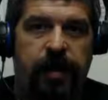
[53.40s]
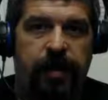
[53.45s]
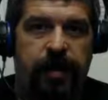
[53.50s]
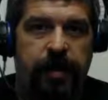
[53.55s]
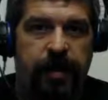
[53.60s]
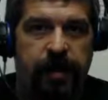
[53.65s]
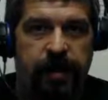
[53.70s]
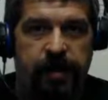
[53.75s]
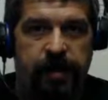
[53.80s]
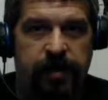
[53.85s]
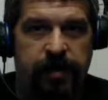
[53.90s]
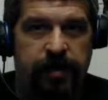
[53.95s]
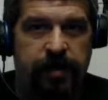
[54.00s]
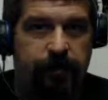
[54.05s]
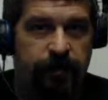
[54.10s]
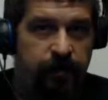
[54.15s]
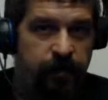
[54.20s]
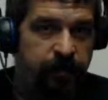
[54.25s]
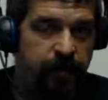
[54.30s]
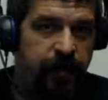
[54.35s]
And
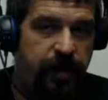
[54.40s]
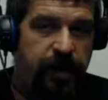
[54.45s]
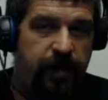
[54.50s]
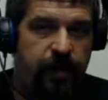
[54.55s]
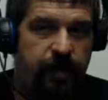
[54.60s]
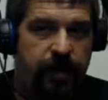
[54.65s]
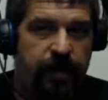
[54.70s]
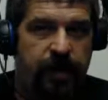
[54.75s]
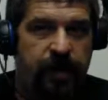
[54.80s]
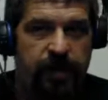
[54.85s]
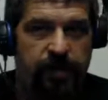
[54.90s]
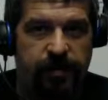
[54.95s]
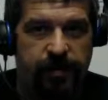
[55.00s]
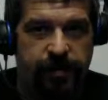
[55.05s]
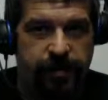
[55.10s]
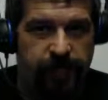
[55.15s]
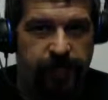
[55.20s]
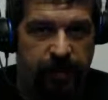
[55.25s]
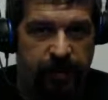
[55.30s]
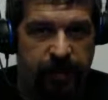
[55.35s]
for me anyway, I
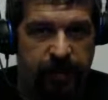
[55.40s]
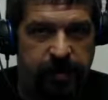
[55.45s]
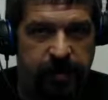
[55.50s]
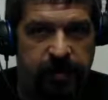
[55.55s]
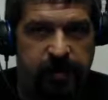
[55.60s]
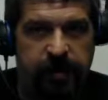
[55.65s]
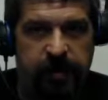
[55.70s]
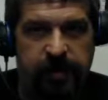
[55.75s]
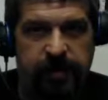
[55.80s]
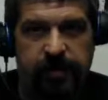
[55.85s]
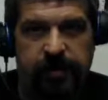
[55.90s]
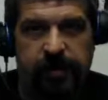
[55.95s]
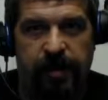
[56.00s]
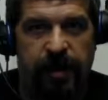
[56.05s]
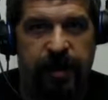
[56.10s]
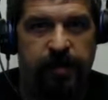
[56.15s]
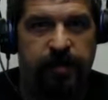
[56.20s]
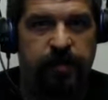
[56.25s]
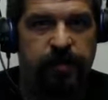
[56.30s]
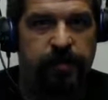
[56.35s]
always find that
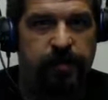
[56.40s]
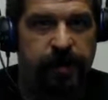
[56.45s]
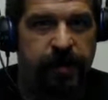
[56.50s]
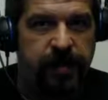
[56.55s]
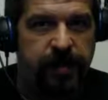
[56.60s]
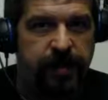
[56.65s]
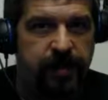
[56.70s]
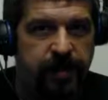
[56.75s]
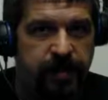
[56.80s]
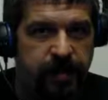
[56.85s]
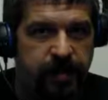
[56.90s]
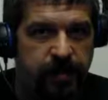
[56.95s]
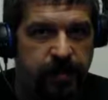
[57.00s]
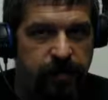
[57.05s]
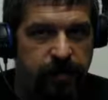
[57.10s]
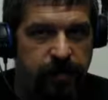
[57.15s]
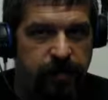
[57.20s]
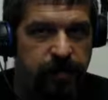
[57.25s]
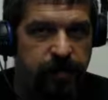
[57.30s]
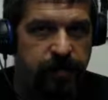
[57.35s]
I do the best
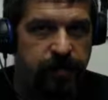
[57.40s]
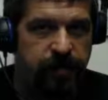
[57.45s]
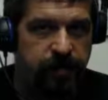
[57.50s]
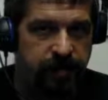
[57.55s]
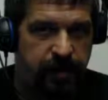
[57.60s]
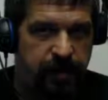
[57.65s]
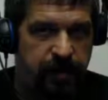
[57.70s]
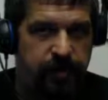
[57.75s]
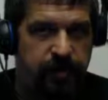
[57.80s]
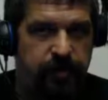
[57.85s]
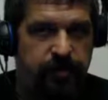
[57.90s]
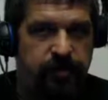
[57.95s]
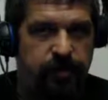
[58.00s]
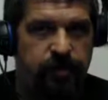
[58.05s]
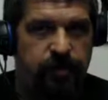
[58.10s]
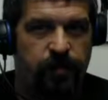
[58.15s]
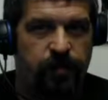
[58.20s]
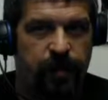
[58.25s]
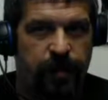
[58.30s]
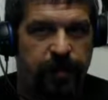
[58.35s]
sales
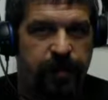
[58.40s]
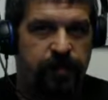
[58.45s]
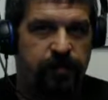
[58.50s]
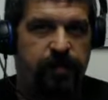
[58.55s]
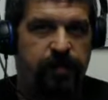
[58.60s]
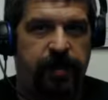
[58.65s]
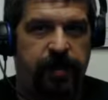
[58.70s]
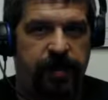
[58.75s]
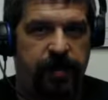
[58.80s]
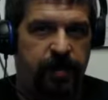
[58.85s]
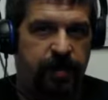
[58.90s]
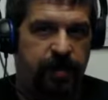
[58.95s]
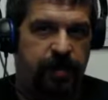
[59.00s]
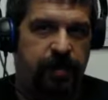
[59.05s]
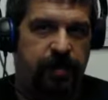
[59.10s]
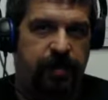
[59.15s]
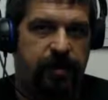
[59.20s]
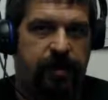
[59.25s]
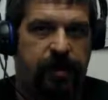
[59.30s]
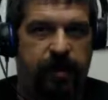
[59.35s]
when I can meet a
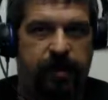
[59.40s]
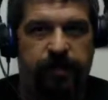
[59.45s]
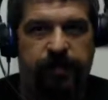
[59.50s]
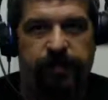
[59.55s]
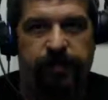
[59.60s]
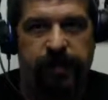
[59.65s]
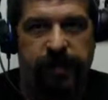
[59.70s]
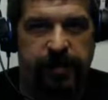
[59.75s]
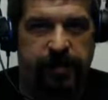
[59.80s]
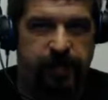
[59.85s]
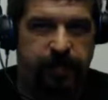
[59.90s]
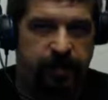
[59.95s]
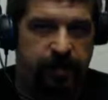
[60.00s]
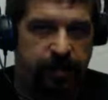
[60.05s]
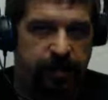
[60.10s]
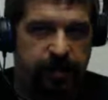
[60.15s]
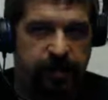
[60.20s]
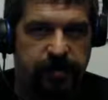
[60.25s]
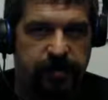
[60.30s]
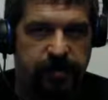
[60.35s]
client face to
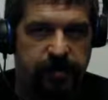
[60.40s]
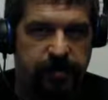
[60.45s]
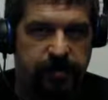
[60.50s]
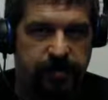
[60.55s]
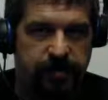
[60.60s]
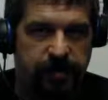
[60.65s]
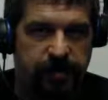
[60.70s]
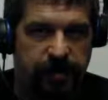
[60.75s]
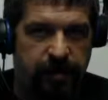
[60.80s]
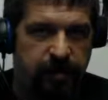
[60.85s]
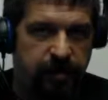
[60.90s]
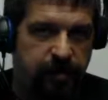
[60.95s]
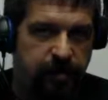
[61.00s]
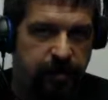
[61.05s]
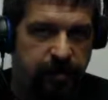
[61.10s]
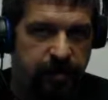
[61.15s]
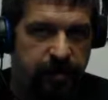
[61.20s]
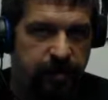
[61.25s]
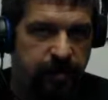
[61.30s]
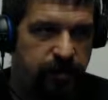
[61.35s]
face. And I think
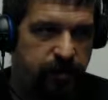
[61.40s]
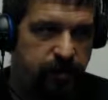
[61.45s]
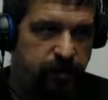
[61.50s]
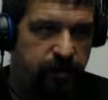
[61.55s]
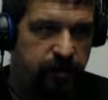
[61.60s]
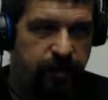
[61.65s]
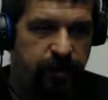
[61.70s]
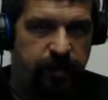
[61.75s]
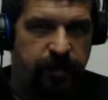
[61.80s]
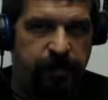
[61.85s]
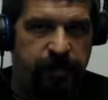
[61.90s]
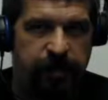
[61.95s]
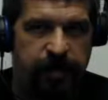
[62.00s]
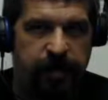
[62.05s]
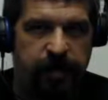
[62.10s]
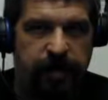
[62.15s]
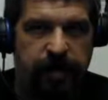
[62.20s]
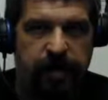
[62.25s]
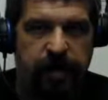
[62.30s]
that's true for anybody.